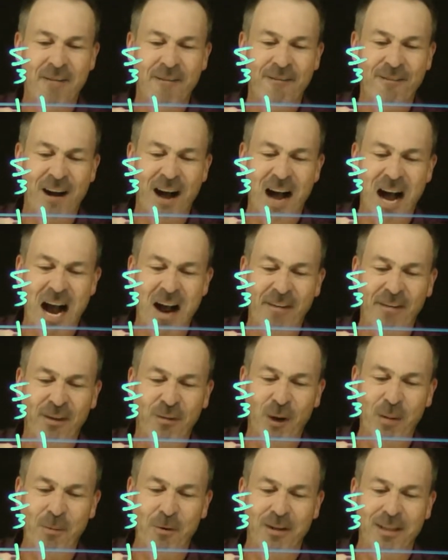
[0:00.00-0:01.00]
5
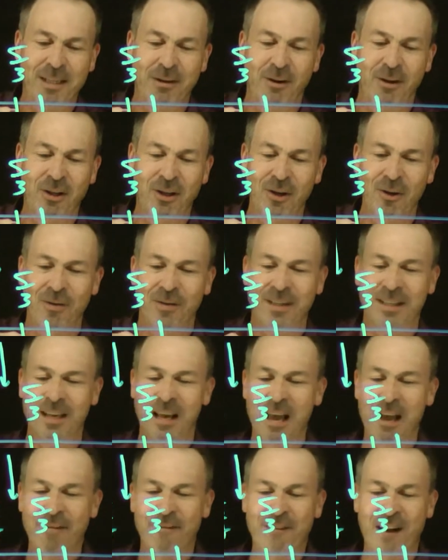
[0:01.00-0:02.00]
3/0 twos,
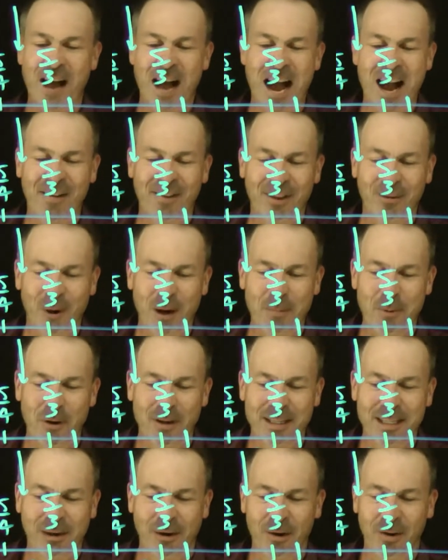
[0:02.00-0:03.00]
5
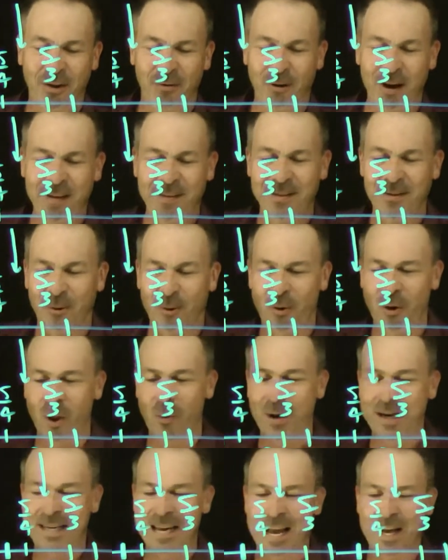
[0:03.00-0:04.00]
3/0 threes, all
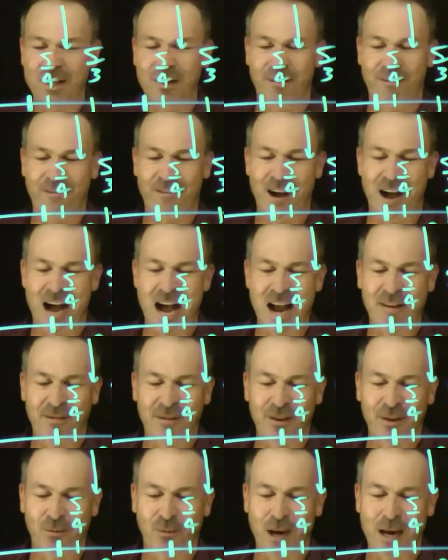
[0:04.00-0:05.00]
the way down to
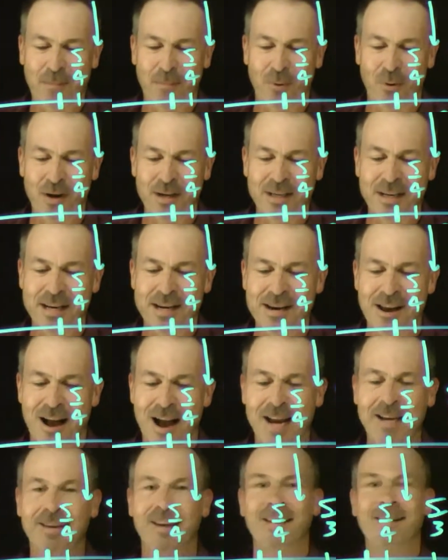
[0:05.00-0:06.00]
5 3/0
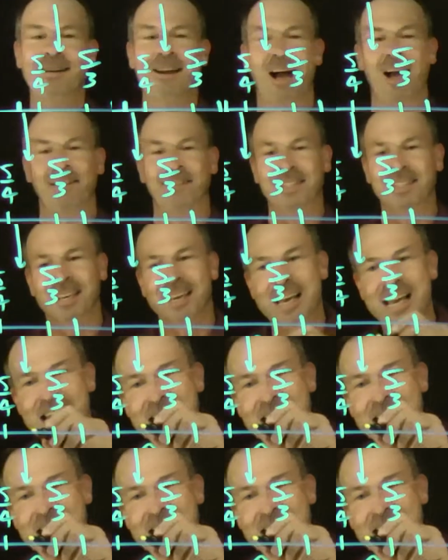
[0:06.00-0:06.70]
ninths.